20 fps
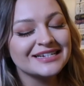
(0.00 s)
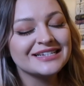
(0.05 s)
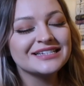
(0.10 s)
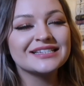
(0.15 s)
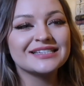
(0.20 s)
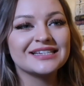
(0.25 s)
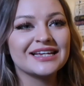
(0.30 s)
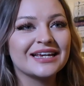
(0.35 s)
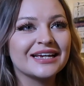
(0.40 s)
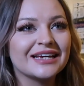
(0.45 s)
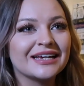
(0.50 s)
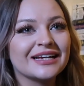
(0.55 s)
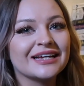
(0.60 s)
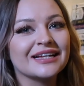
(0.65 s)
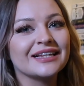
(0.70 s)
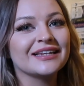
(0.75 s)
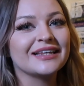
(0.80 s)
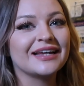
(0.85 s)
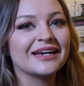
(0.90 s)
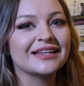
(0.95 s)
seeing
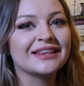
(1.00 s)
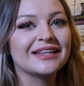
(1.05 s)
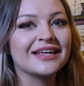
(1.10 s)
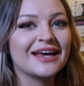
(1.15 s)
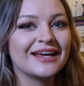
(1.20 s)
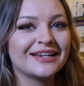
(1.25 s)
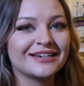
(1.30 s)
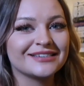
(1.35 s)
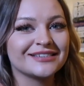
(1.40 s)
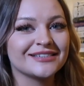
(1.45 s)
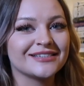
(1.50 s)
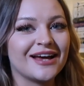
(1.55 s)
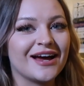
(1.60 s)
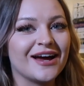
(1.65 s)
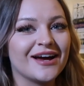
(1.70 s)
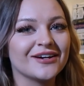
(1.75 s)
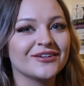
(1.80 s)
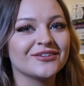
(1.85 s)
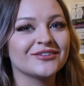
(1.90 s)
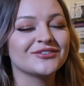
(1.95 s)
like the inner
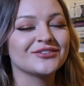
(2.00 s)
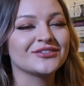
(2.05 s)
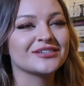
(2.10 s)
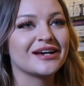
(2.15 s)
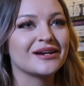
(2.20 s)
circle just